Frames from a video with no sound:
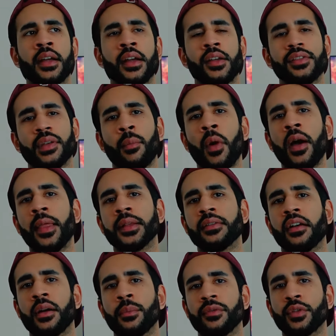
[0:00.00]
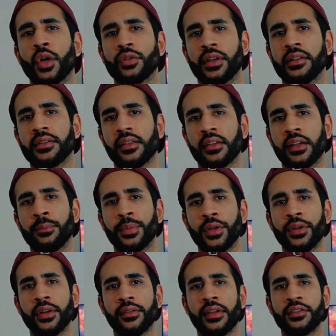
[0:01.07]
So by the time I've logged into the
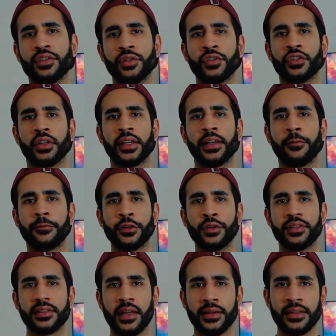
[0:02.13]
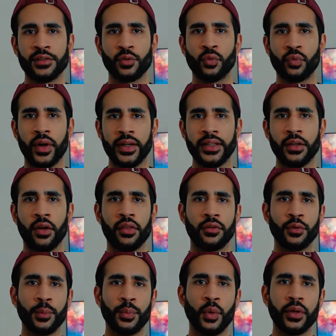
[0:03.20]
computer, there's usually a few studies already on the
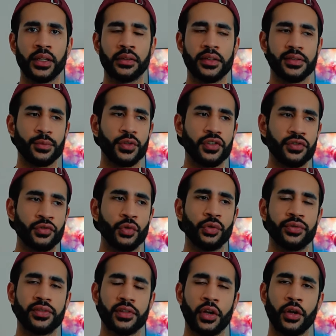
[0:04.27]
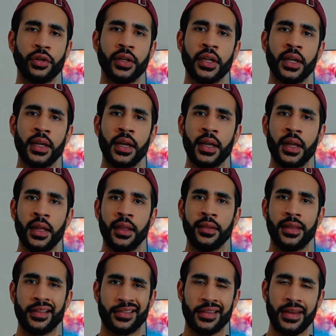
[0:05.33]
reporting list, which is good. So
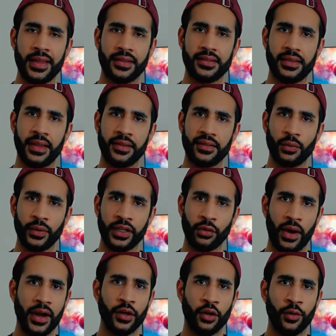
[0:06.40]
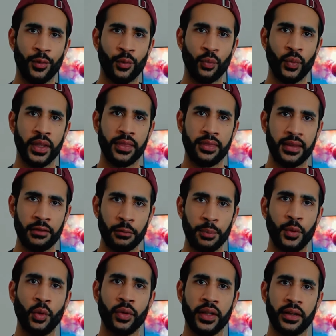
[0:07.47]
that's the next thing, so we crack on with the
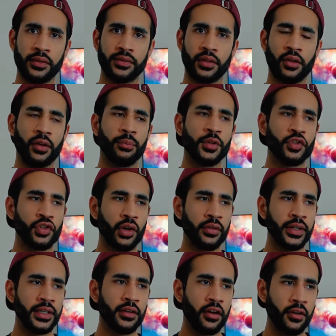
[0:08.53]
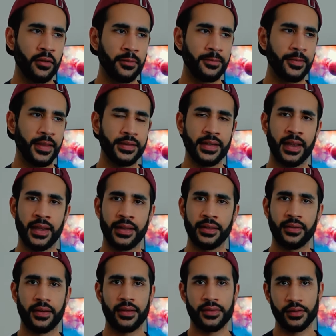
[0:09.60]
reporting. So majority of the day,
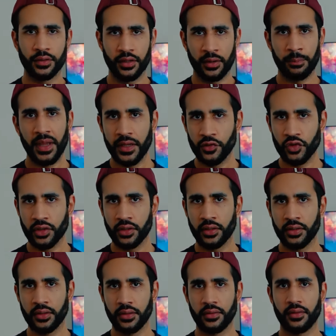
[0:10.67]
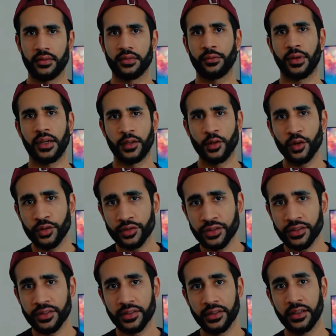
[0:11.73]
as you could imagine, as a
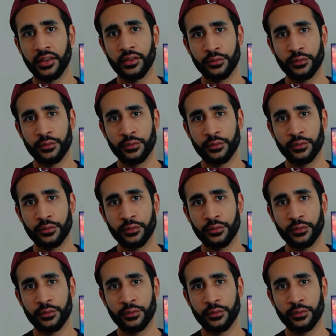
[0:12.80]
radiologist, is